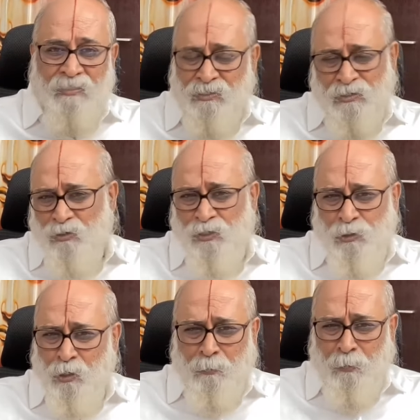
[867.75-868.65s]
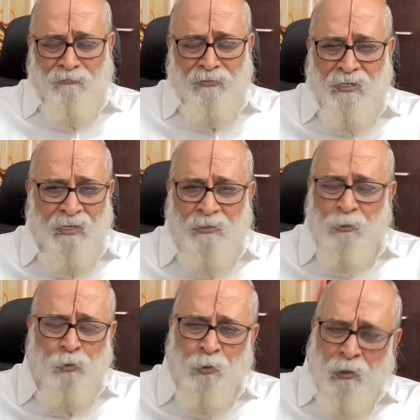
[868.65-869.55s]
just on the top of it
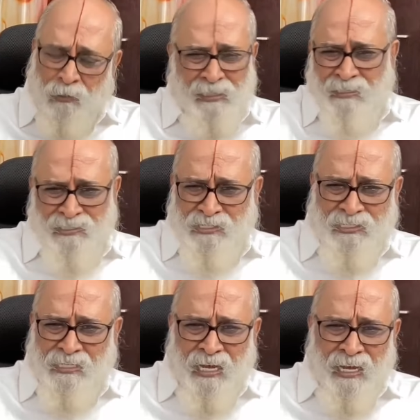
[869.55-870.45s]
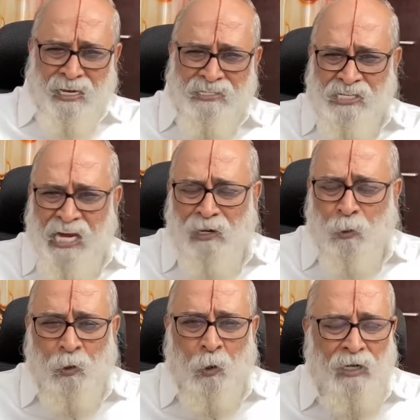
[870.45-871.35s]
and you do not, it is a
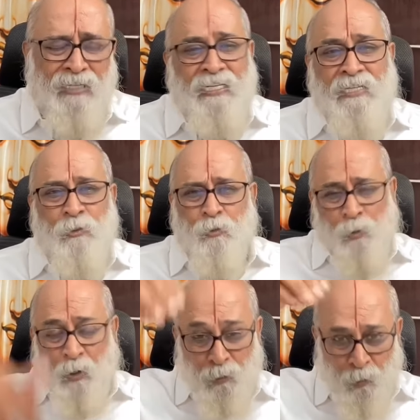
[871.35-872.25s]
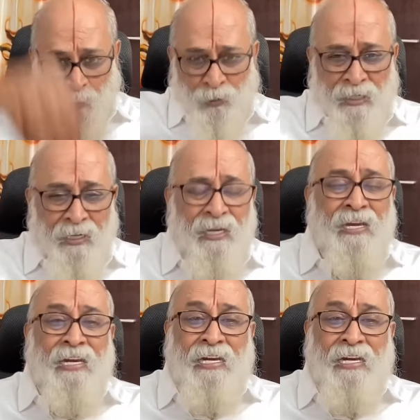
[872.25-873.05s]
shallow knowledge and you do not know the